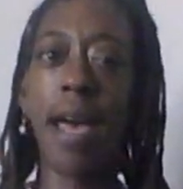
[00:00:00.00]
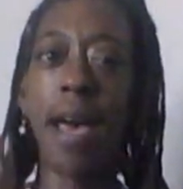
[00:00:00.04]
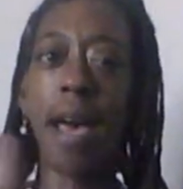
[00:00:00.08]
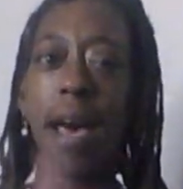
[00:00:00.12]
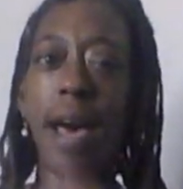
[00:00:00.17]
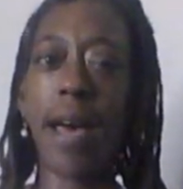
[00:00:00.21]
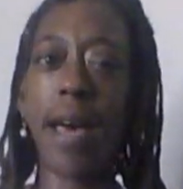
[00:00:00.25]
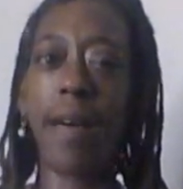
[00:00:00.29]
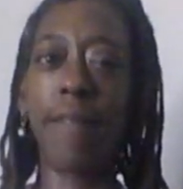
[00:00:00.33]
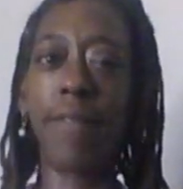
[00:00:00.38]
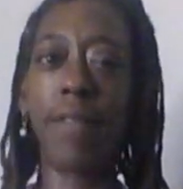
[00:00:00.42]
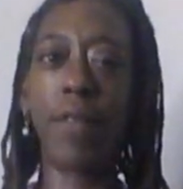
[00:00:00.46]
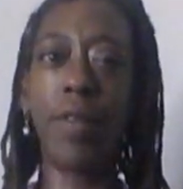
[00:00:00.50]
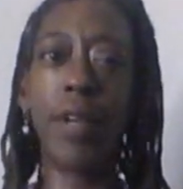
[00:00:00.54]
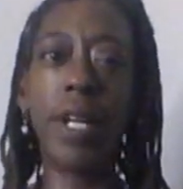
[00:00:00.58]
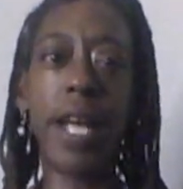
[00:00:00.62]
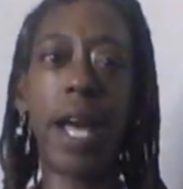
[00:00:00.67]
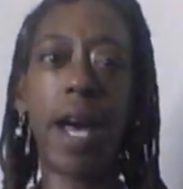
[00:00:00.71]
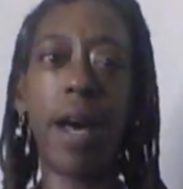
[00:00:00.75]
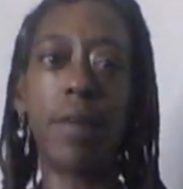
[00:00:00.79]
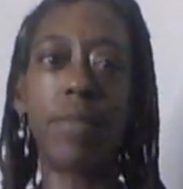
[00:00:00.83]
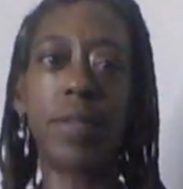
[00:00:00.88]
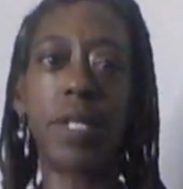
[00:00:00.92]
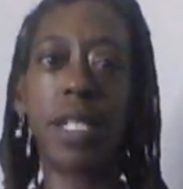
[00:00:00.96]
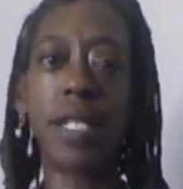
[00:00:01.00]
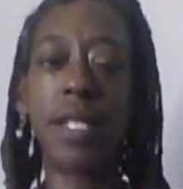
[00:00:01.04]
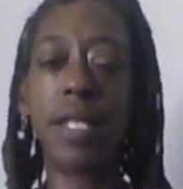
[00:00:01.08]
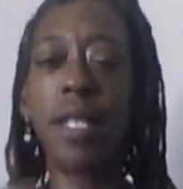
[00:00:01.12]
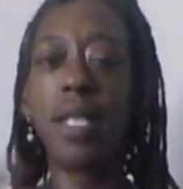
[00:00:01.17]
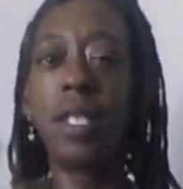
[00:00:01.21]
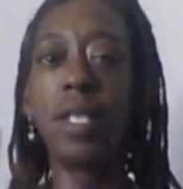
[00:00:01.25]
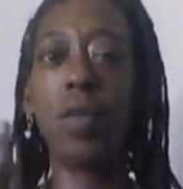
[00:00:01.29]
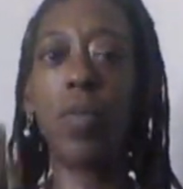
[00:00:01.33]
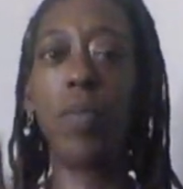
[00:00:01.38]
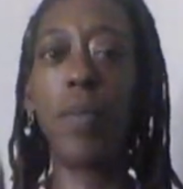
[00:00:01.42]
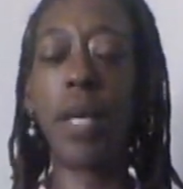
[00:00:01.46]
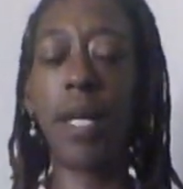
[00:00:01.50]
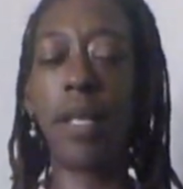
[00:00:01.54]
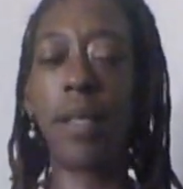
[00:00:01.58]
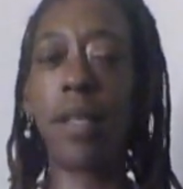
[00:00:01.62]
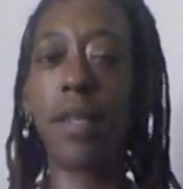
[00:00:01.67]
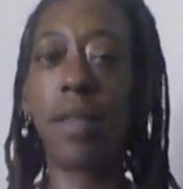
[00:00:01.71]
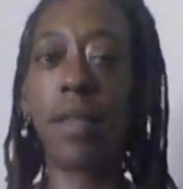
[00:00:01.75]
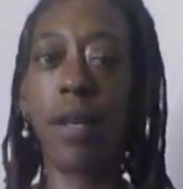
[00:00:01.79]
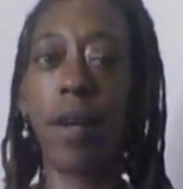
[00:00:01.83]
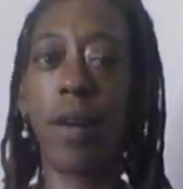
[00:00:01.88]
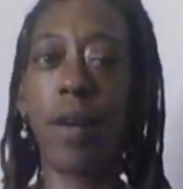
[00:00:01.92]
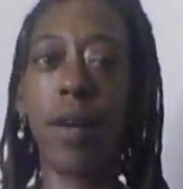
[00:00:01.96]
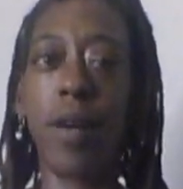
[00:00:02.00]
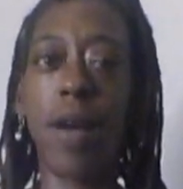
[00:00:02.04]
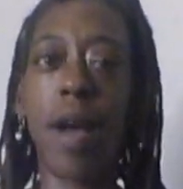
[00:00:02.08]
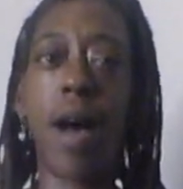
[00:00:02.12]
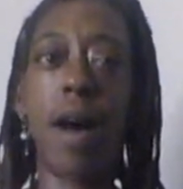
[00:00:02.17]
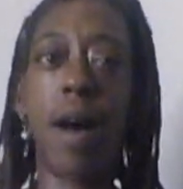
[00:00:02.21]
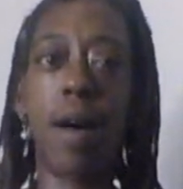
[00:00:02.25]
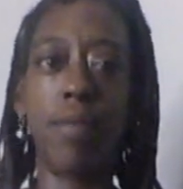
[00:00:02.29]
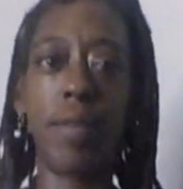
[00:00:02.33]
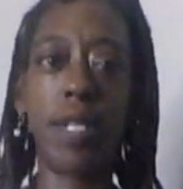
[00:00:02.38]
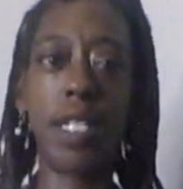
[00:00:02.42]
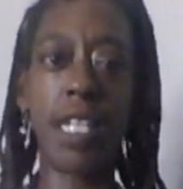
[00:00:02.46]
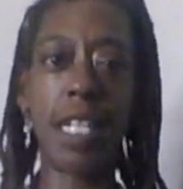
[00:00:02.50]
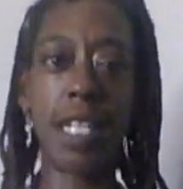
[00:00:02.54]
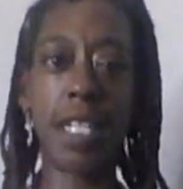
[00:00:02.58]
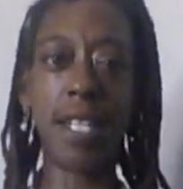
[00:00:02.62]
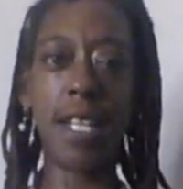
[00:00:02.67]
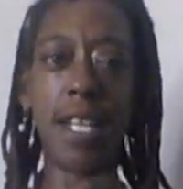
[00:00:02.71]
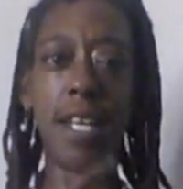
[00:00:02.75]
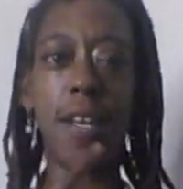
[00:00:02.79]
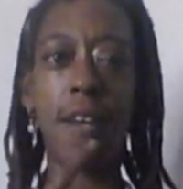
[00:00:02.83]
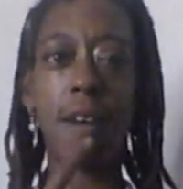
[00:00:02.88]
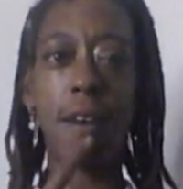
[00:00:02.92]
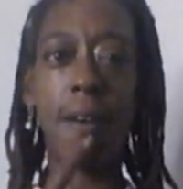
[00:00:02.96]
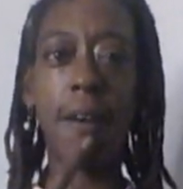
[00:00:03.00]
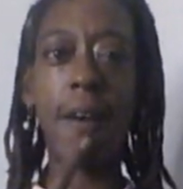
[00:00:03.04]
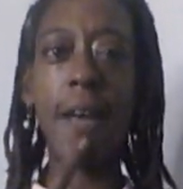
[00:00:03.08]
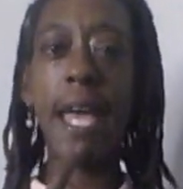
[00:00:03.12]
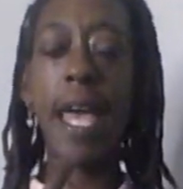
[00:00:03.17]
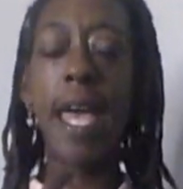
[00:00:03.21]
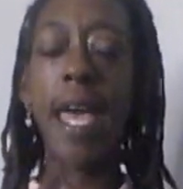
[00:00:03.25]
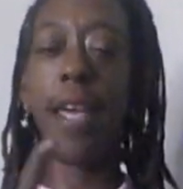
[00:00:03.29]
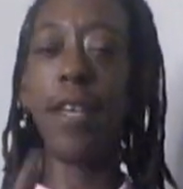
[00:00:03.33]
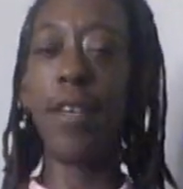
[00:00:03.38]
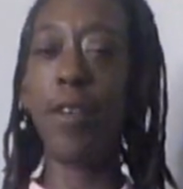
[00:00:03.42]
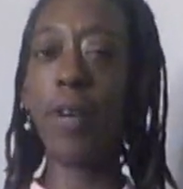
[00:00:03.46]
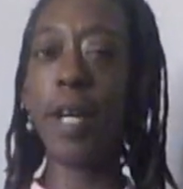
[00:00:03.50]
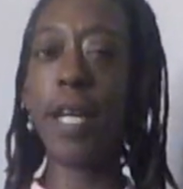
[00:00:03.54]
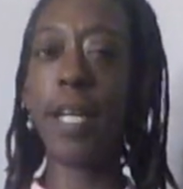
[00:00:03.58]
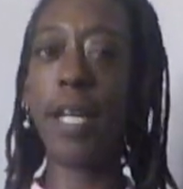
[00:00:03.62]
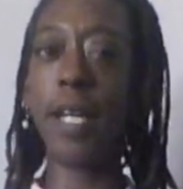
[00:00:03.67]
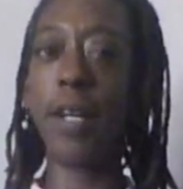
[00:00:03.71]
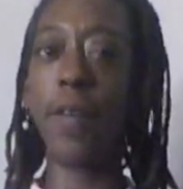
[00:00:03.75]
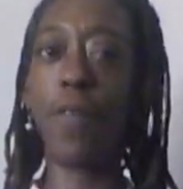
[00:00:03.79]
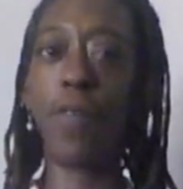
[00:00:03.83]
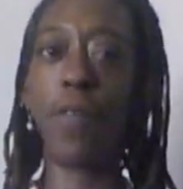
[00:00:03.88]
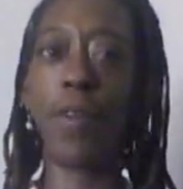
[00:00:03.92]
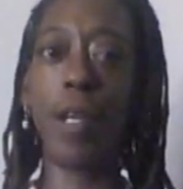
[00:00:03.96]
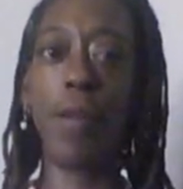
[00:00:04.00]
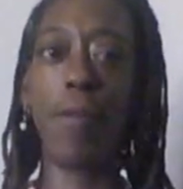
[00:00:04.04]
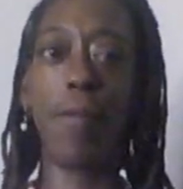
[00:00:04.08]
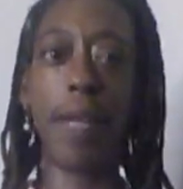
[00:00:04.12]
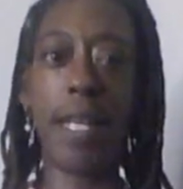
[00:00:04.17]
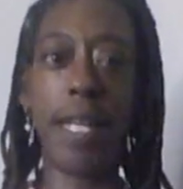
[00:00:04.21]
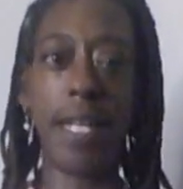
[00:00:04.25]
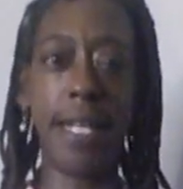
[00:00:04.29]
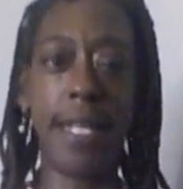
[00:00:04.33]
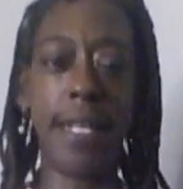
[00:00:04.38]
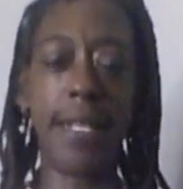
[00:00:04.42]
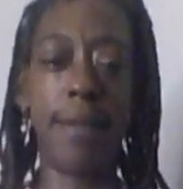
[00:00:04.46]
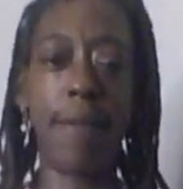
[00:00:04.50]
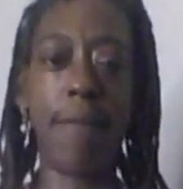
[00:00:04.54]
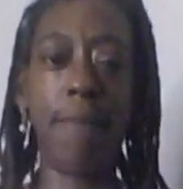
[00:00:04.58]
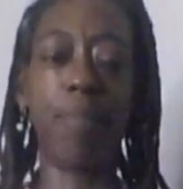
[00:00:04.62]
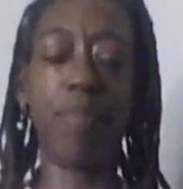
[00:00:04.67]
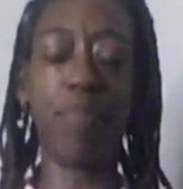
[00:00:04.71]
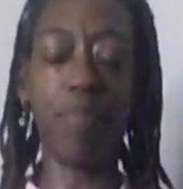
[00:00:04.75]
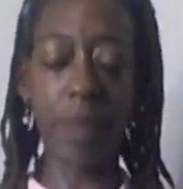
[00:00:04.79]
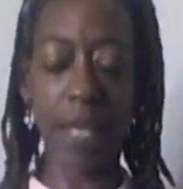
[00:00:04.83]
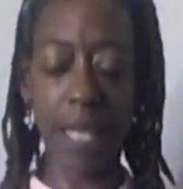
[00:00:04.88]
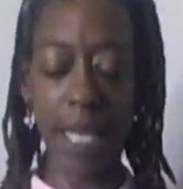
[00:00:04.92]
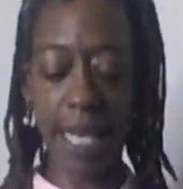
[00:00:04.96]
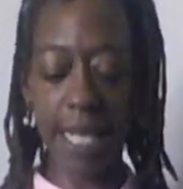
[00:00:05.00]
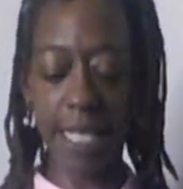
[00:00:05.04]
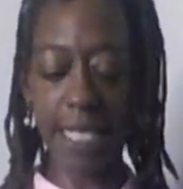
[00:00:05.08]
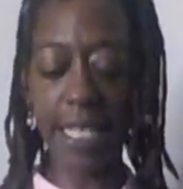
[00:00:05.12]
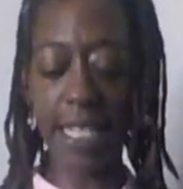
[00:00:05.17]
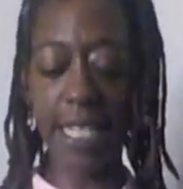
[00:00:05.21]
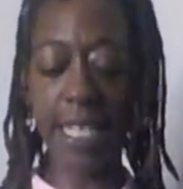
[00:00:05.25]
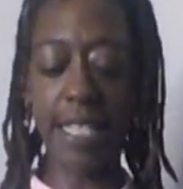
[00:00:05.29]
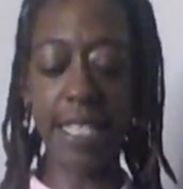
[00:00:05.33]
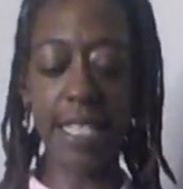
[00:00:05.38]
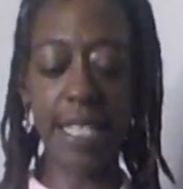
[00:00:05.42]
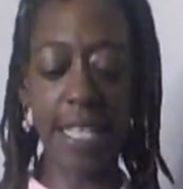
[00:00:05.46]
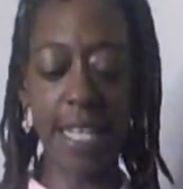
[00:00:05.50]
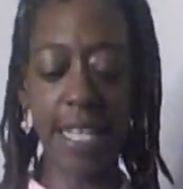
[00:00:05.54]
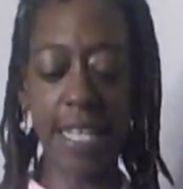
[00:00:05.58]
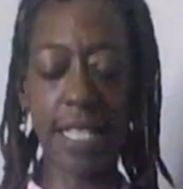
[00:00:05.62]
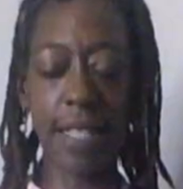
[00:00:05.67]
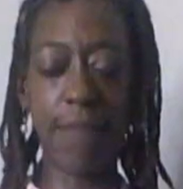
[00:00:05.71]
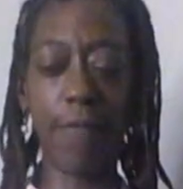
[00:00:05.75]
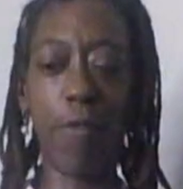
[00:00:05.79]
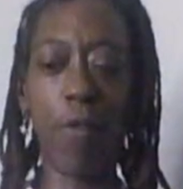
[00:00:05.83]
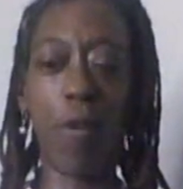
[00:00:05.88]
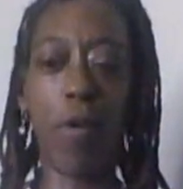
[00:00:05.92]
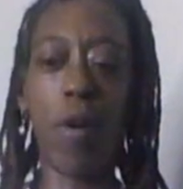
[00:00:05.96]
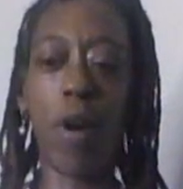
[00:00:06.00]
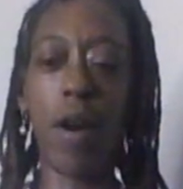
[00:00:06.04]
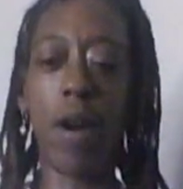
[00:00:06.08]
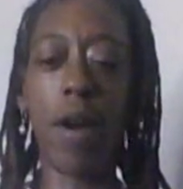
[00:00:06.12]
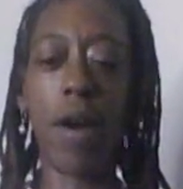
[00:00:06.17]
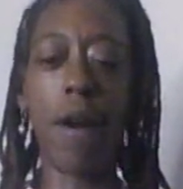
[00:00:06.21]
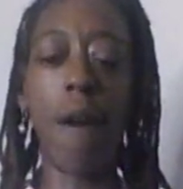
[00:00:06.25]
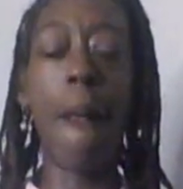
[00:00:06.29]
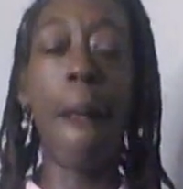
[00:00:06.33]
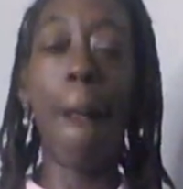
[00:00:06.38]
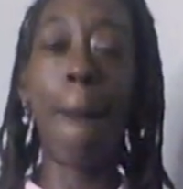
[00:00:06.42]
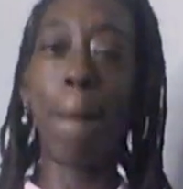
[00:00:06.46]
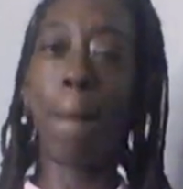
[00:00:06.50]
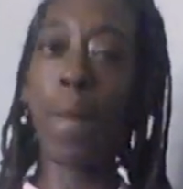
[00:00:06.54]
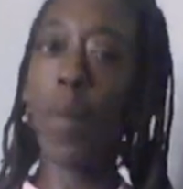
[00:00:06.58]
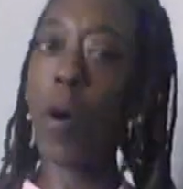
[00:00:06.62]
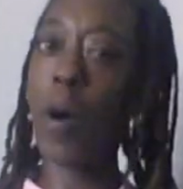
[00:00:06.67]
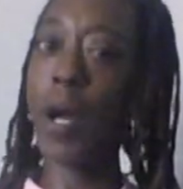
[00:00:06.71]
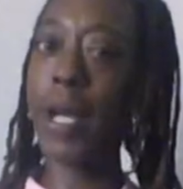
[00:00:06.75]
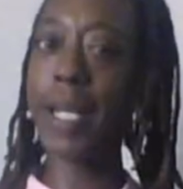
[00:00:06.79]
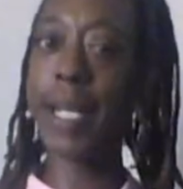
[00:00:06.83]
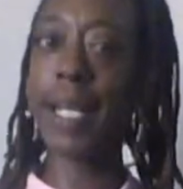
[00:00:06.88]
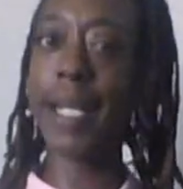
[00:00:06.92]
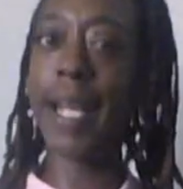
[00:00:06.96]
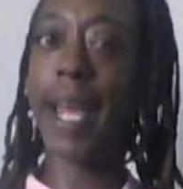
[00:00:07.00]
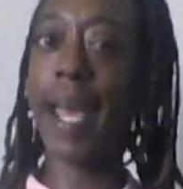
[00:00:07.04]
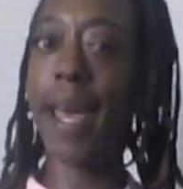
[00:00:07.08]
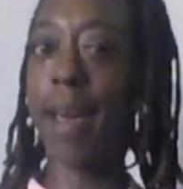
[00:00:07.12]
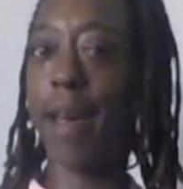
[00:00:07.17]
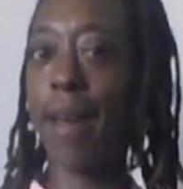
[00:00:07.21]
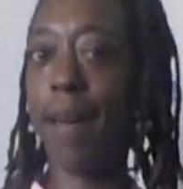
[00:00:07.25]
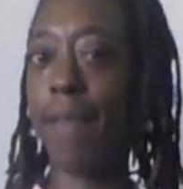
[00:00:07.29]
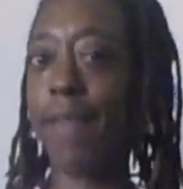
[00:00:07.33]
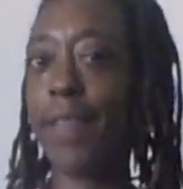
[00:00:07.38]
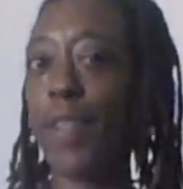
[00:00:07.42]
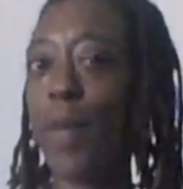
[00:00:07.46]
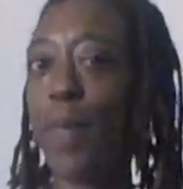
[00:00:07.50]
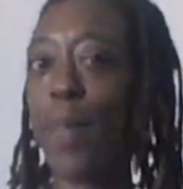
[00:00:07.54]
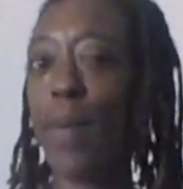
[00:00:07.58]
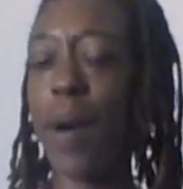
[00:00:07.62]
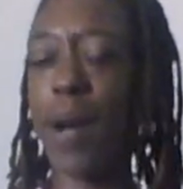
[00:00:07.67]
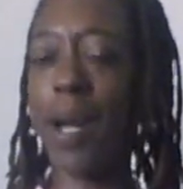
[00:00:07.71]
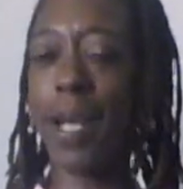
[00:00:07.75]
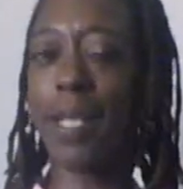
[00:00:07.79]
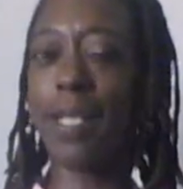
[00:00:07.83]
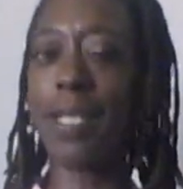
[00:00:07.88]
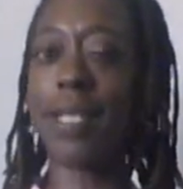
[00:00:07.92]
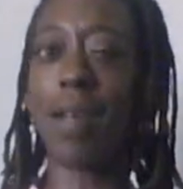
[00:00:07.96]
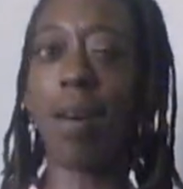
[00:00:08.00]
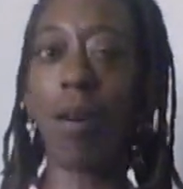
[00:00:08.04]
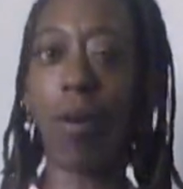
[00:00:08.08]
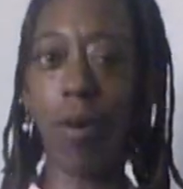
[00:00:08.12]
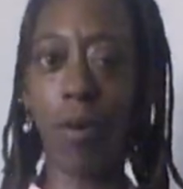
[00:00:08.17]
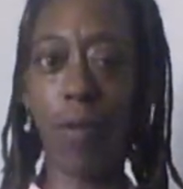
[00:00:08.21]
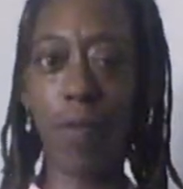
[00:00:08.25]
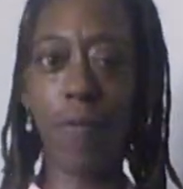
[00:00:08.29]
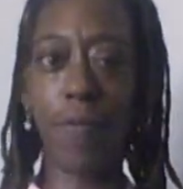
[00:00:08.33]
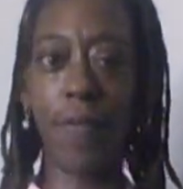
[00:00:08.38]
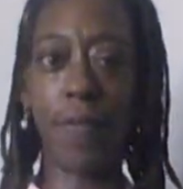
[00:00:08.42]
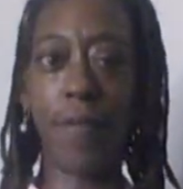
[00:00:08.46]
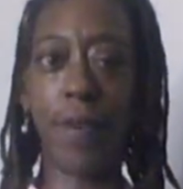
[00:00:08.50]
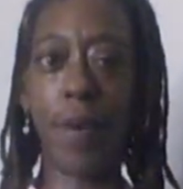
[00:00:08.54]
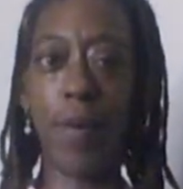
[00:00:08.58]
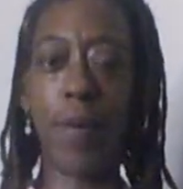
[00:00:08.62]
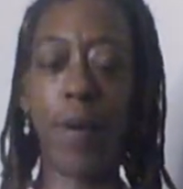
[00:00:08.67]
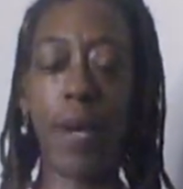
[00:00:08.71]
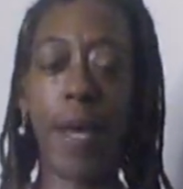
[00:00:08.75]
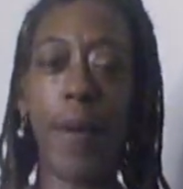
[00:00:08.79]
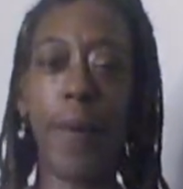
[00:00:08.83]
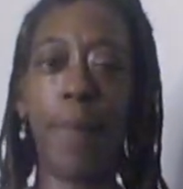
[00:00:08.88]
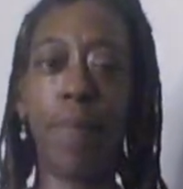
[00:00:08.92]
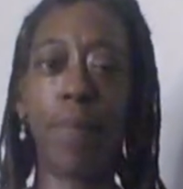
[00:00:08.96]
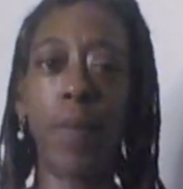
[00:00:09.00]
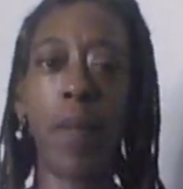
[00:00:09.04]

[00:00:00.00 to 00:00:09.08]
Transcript: I have three options. You pick the third option here. You can get a free reading. Yes, yes, yes. For more than half the price off. Okay.